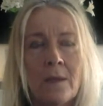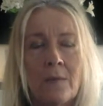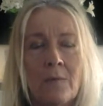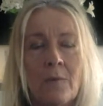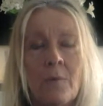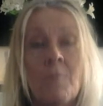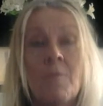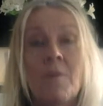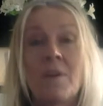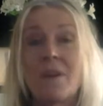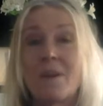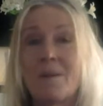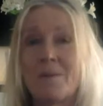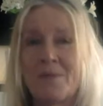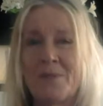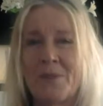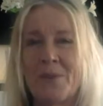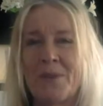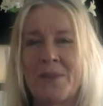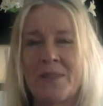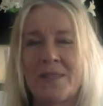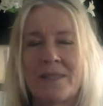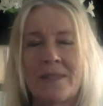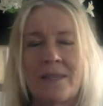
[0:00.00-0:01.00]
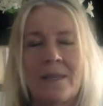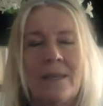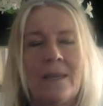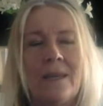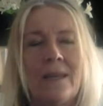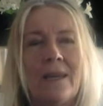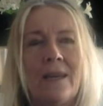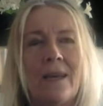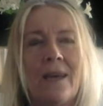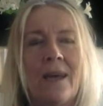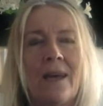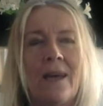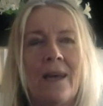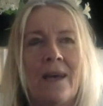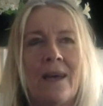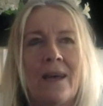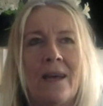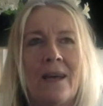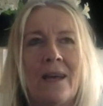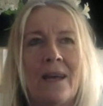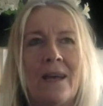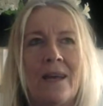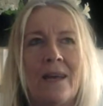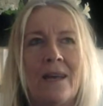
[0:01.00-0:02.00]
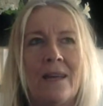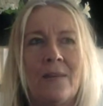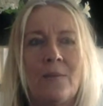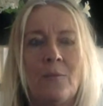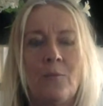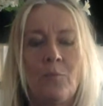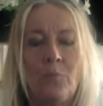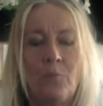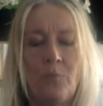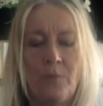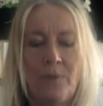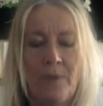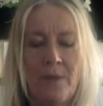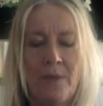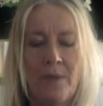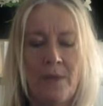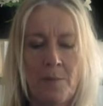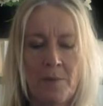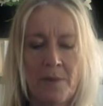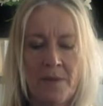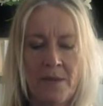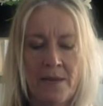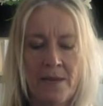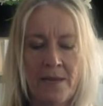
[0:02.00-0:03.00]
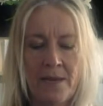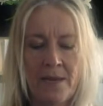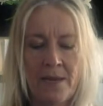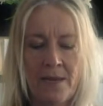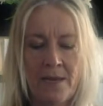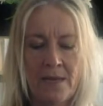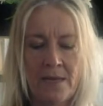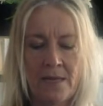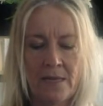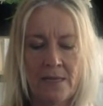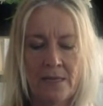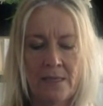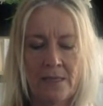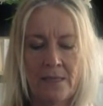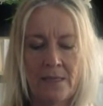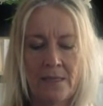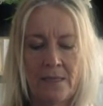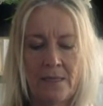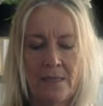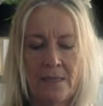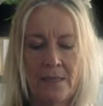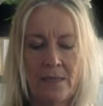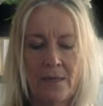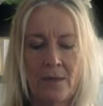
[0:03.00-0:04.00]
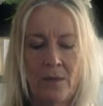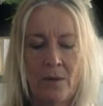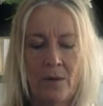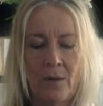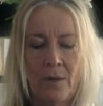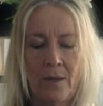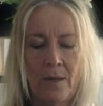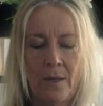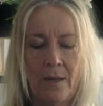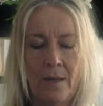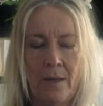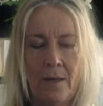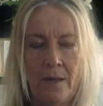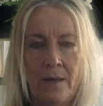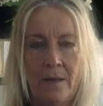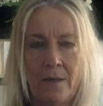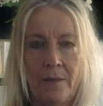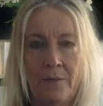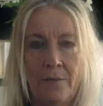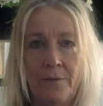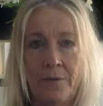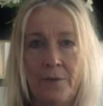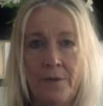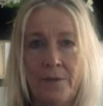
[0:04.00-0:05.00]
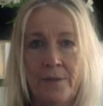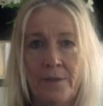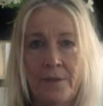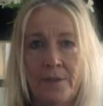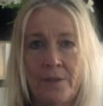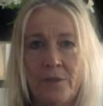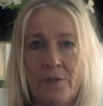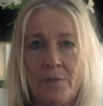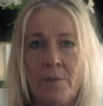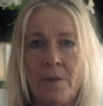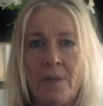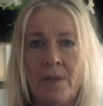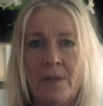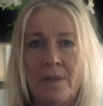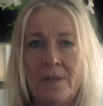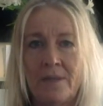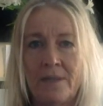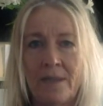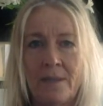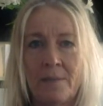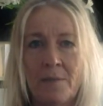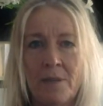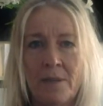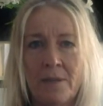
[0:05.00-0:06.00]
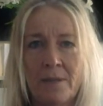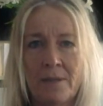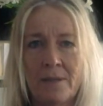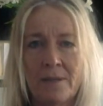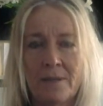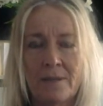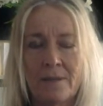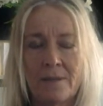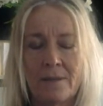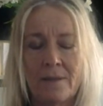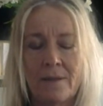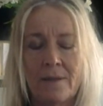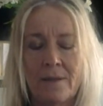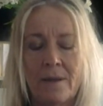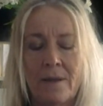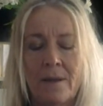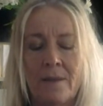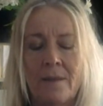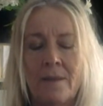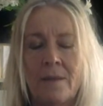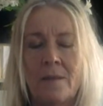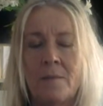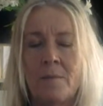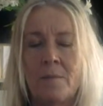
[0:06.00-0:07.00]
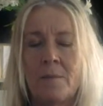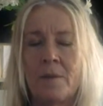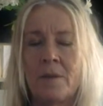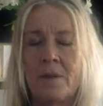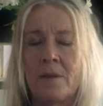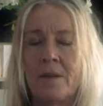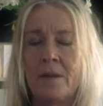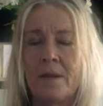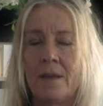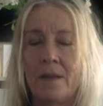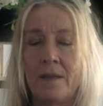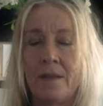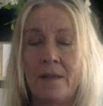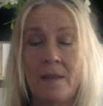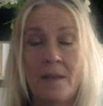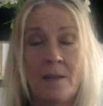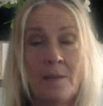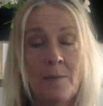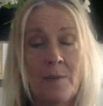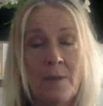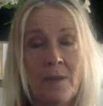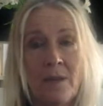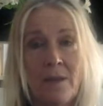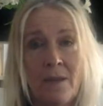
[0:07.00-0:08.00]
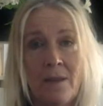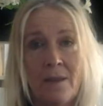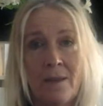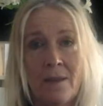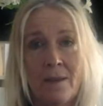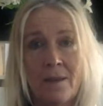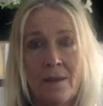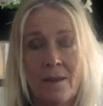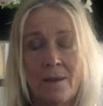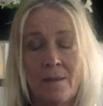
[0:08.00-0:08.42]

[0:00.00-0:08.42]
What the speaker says: When we come to it, uh, there'll be the first 2 minute segment, and then there'll be and that'll be